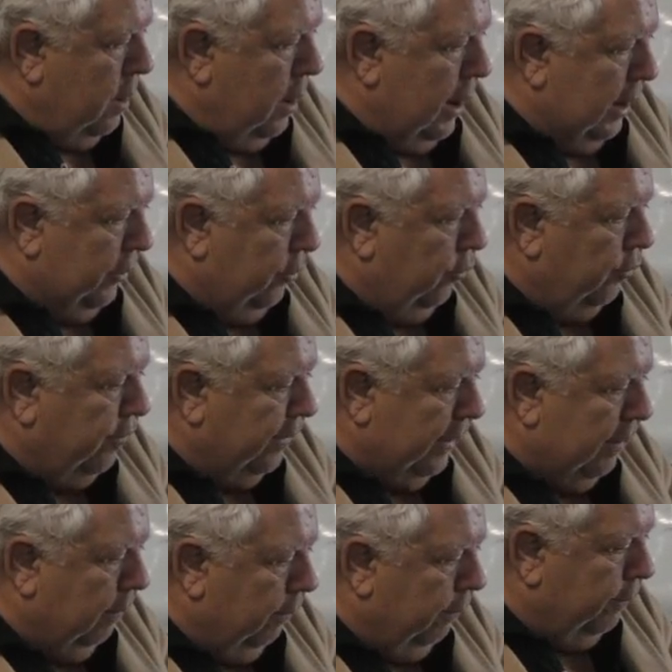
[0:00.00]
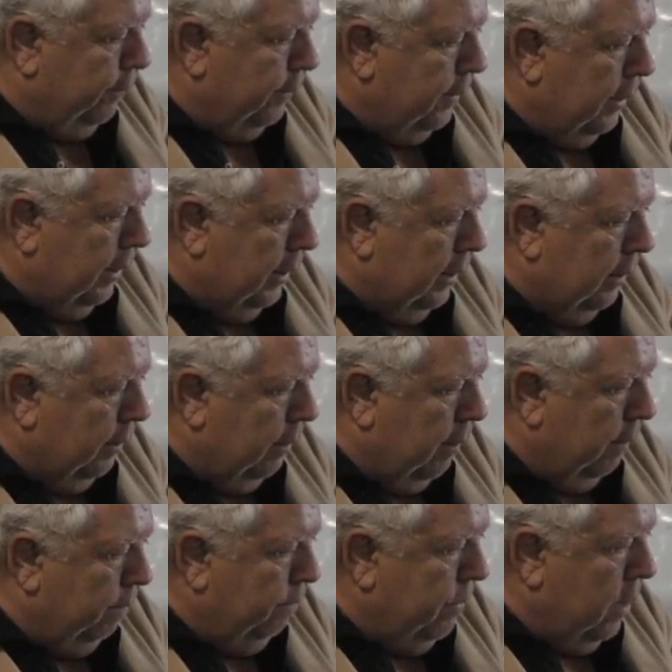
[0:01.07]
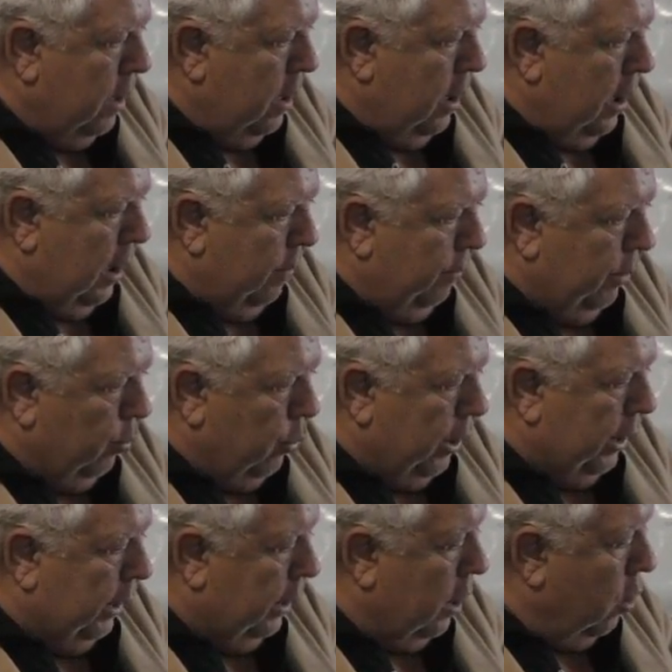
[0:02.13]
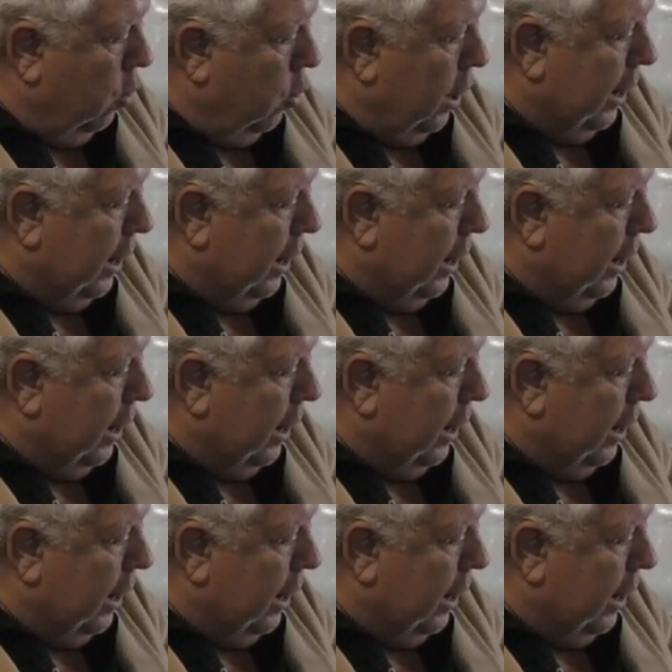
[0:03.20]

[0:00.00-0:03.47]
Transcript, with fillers: and new seals and uh, and be ready to go.